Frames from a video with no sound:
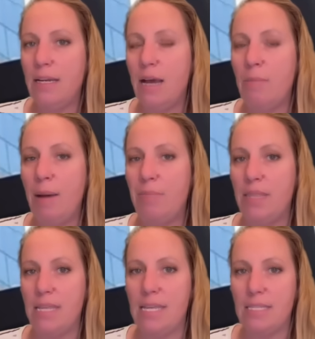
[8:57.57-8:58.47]
come up
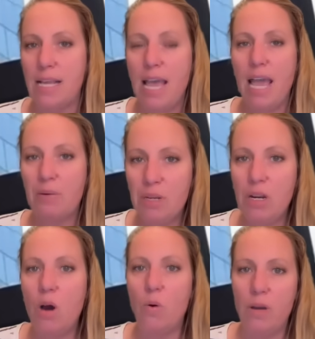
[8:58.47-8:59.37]
in this and we
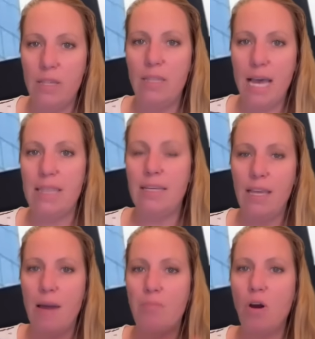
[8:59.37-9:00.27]
know that the
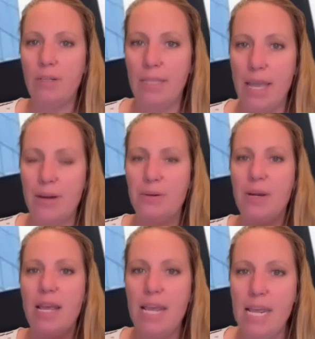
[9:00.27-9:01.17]
caprock
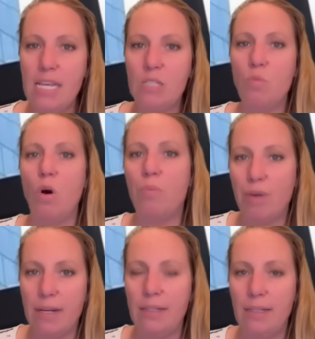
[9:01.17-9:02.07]
layer is more
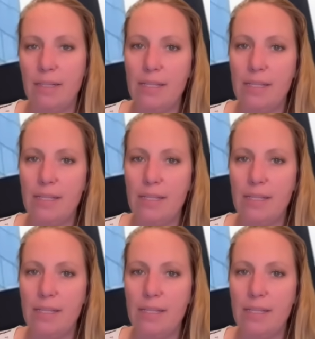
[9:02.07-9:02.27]
brittle